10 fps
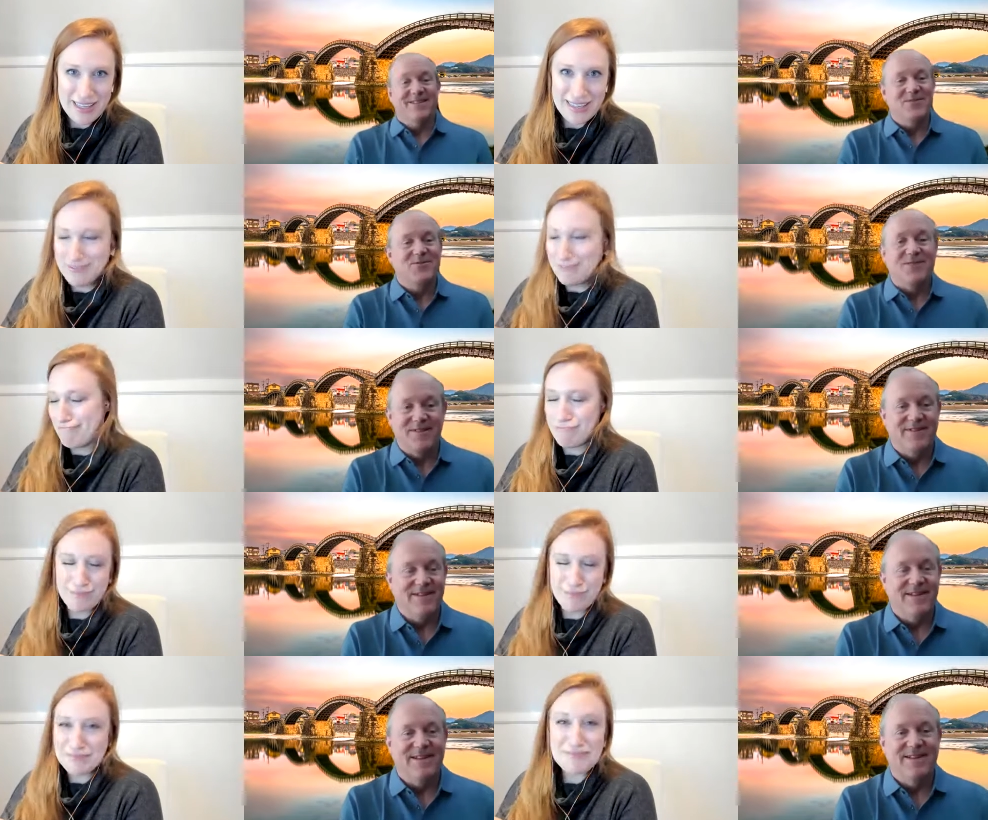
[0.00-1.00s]
Speaker 1: So you,
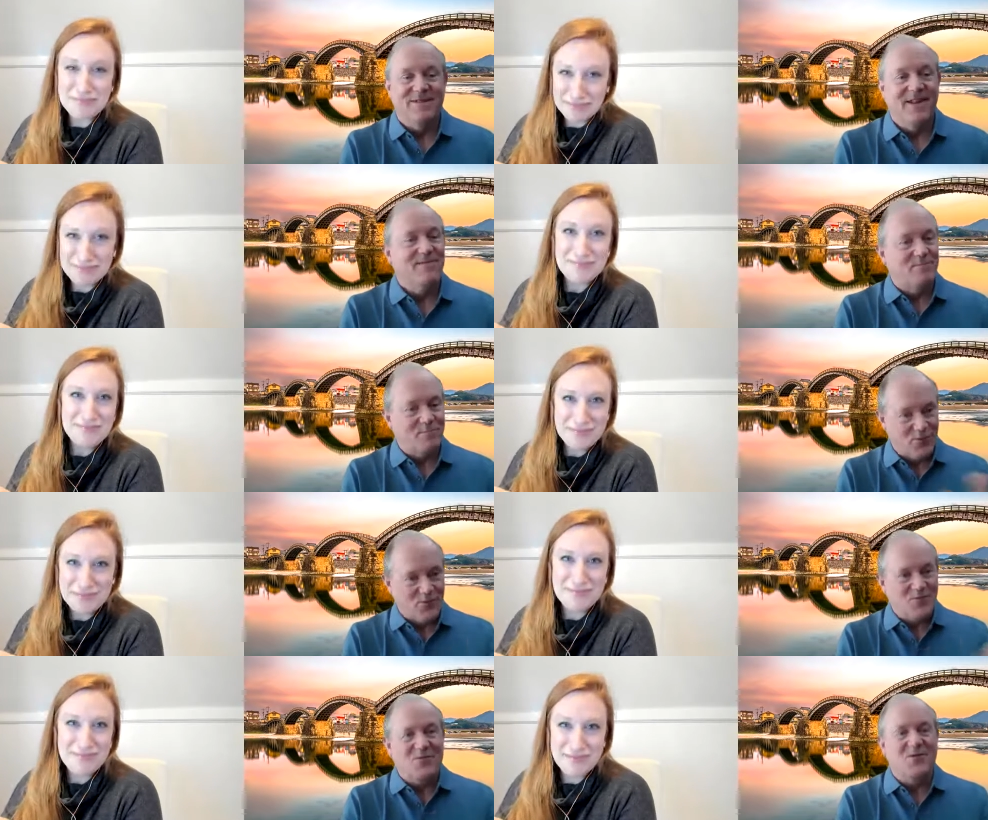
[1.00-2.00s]
that
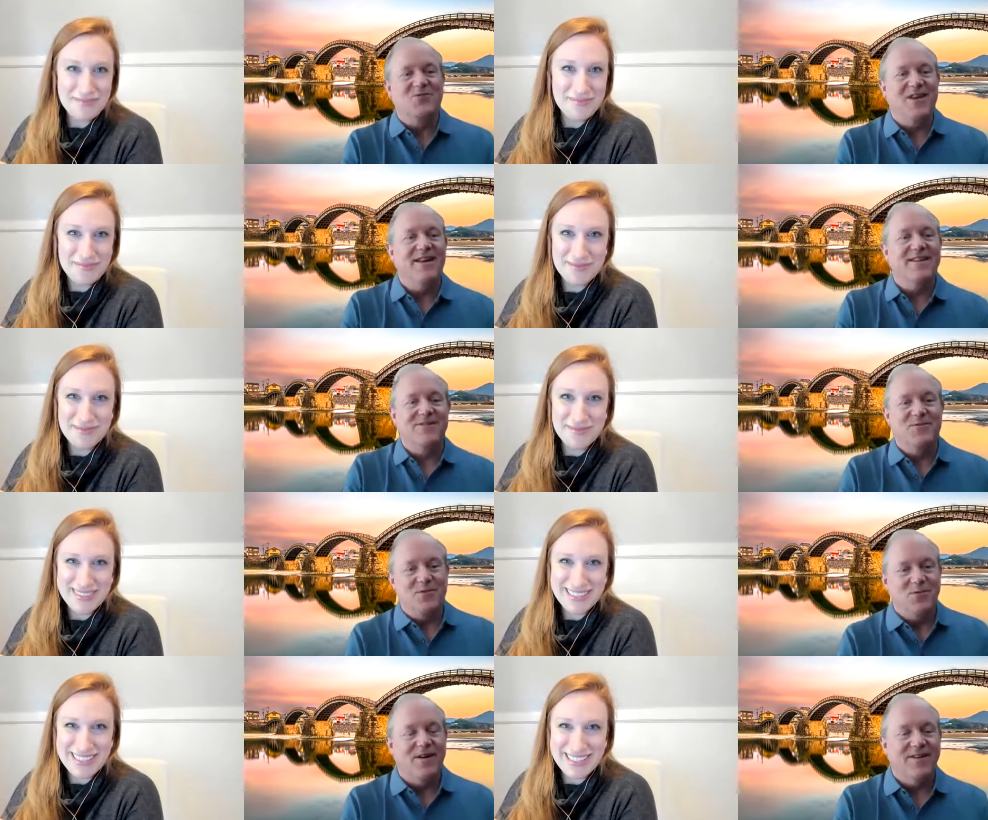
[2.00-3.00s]
proves what you said. You,
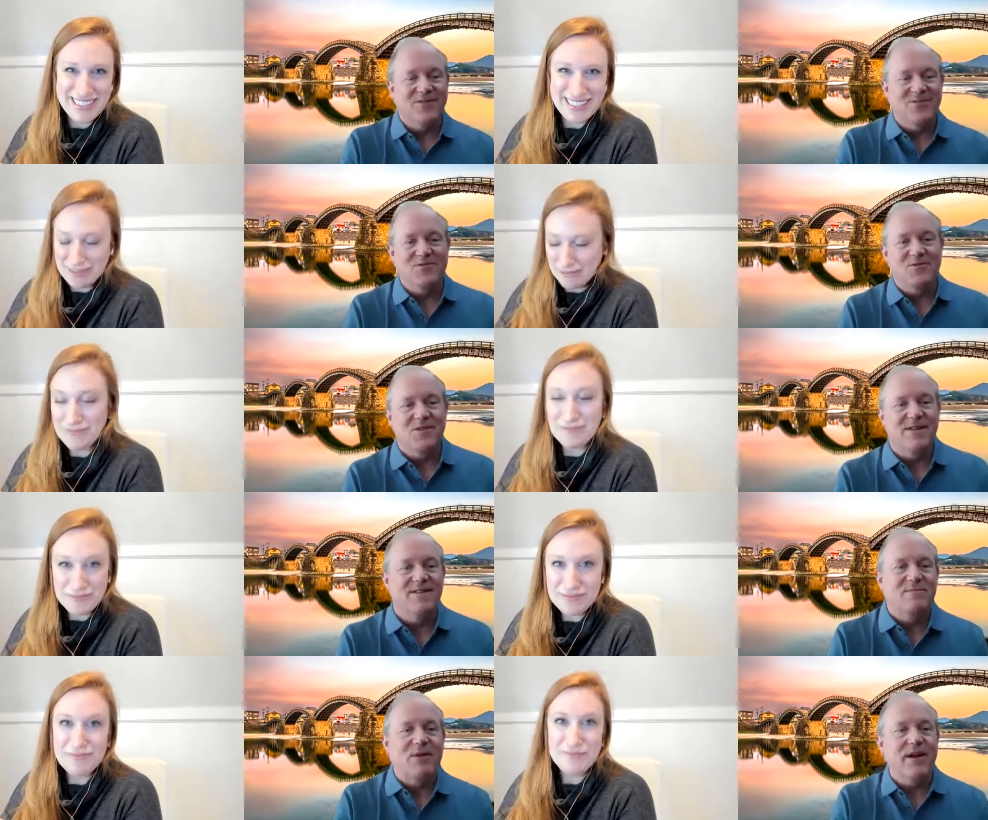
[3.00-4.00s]
you are a
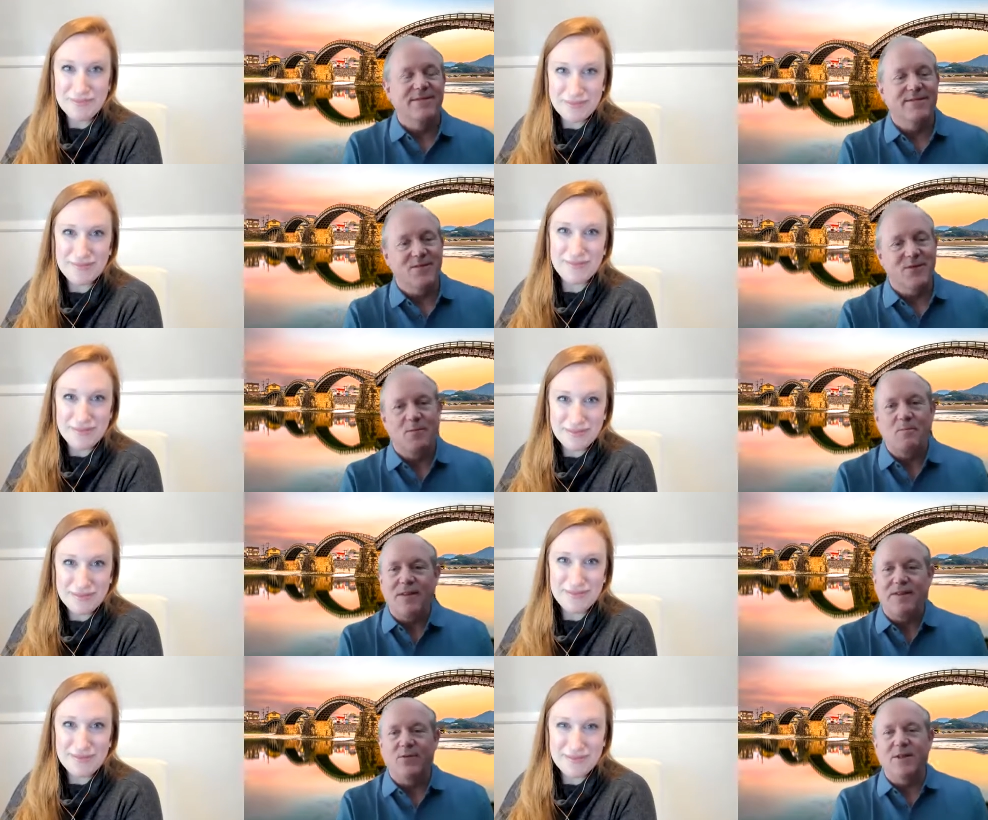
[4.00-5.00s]
trustworthy brand. So,
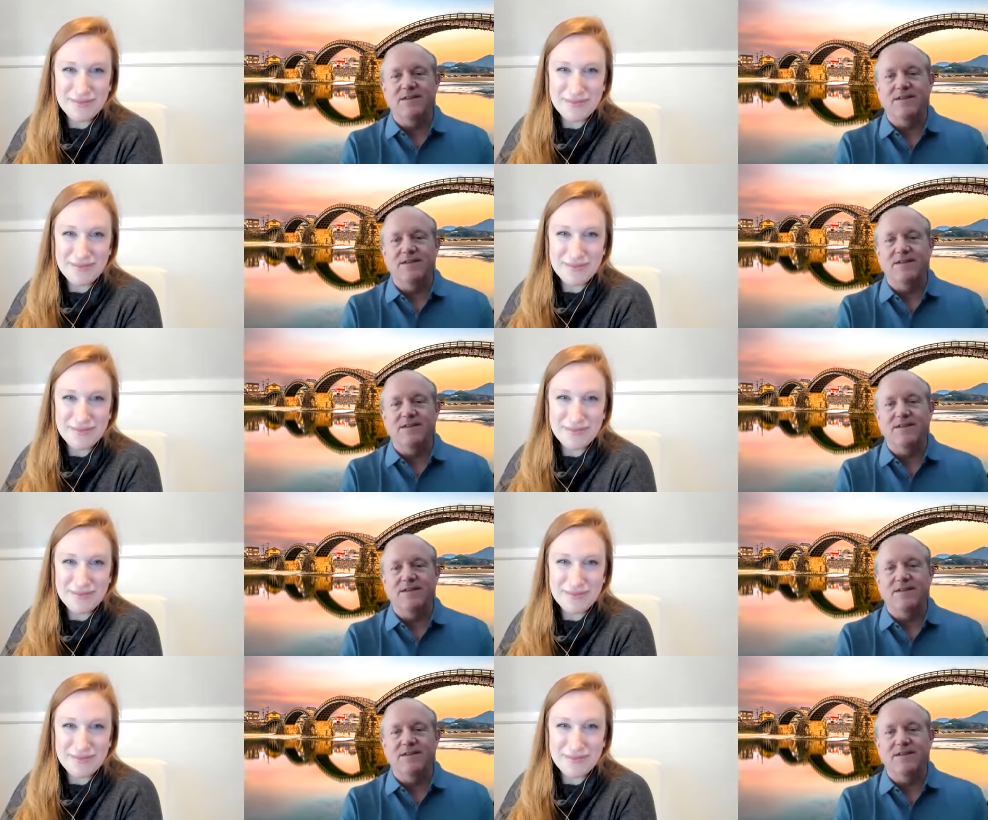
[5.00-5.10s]
so